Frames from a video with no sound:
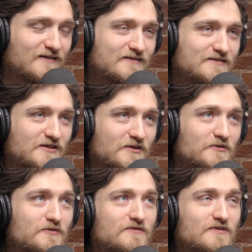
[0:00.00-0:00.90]

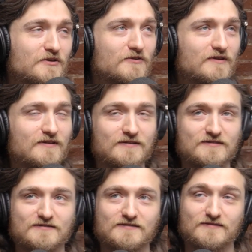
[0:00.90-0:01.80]
So you
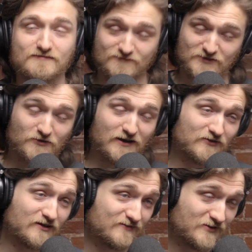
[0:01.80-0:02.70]

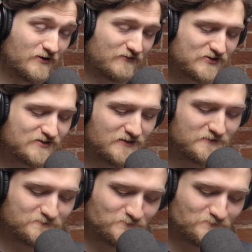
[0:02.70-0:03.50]
have a son,